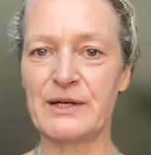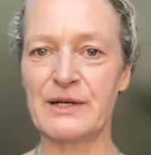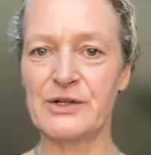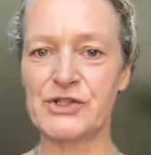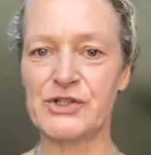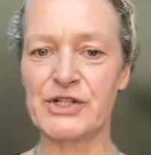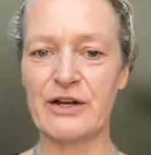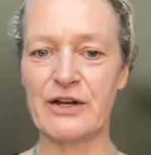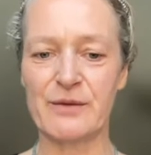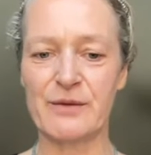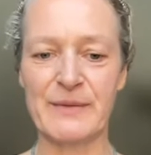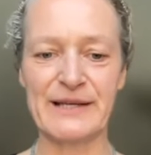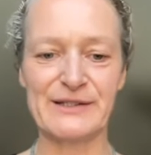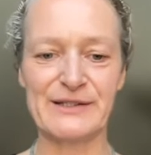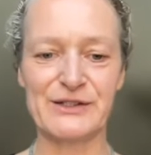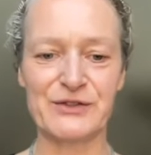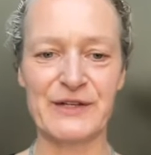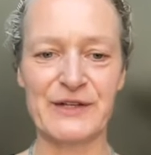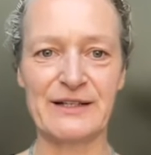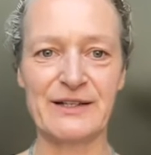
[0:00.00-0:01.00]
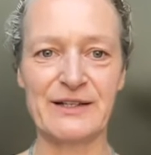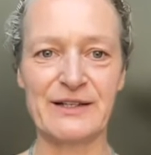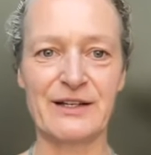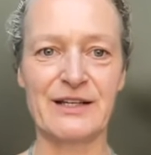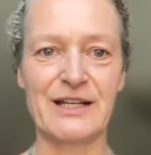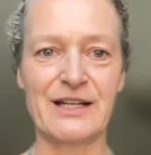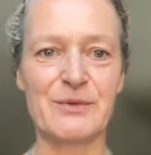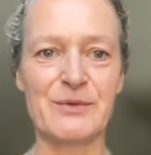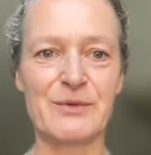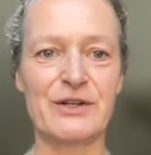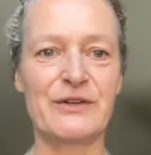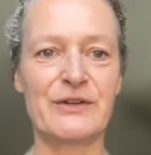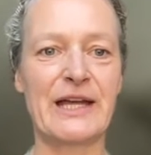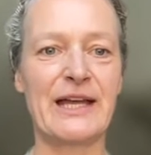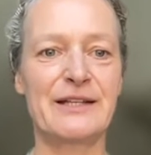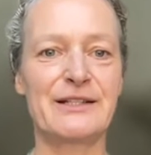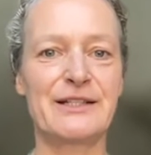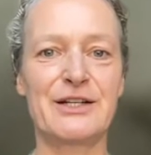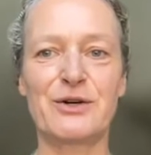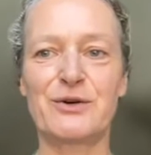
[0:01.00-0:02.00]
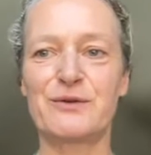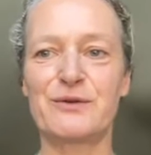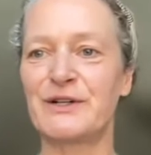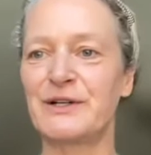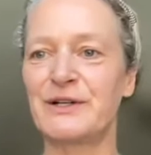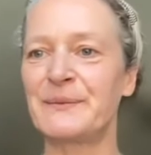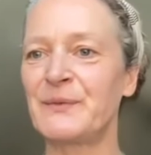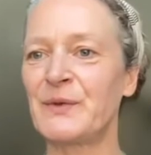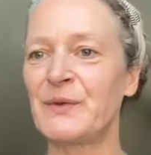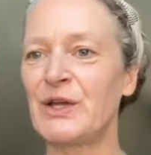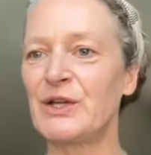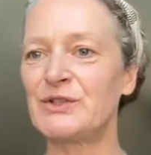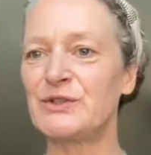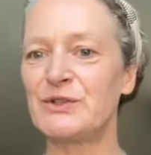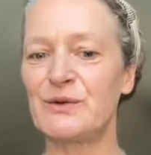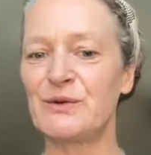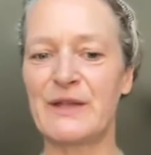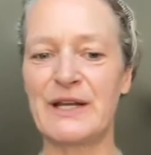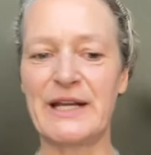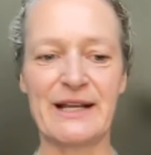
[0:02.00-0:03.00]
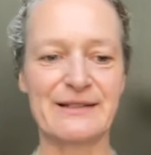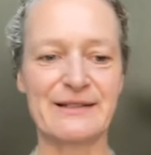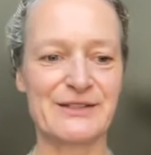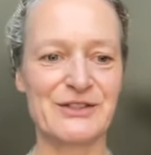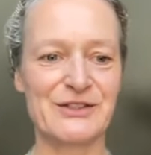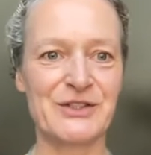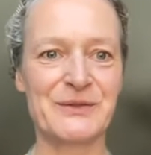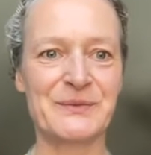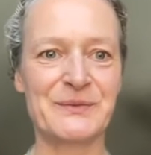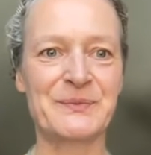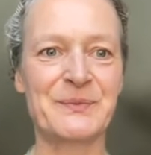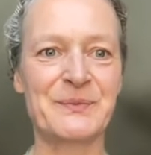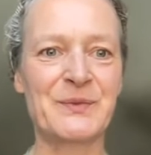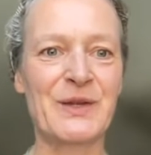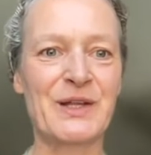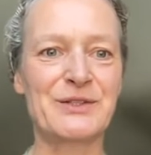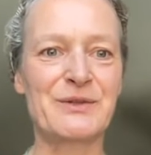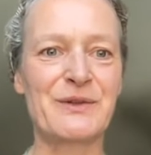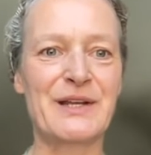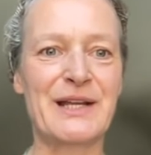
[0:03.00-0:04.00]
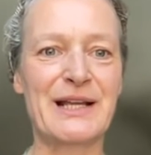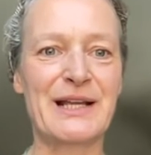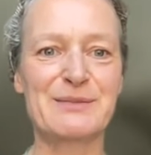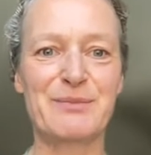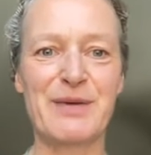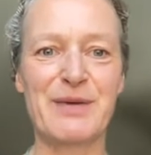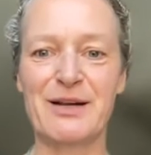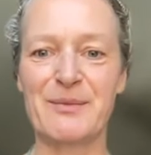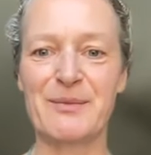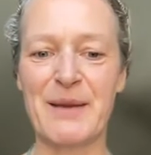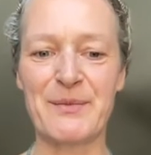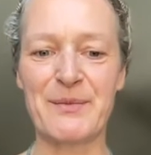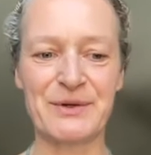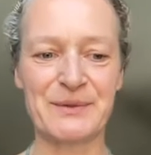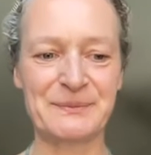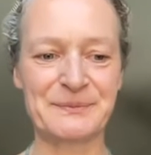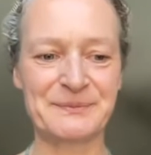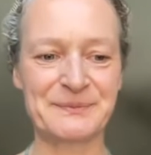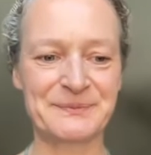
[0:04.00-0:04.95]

sharing my screen here, and I'm going to hand it over to the next panel member.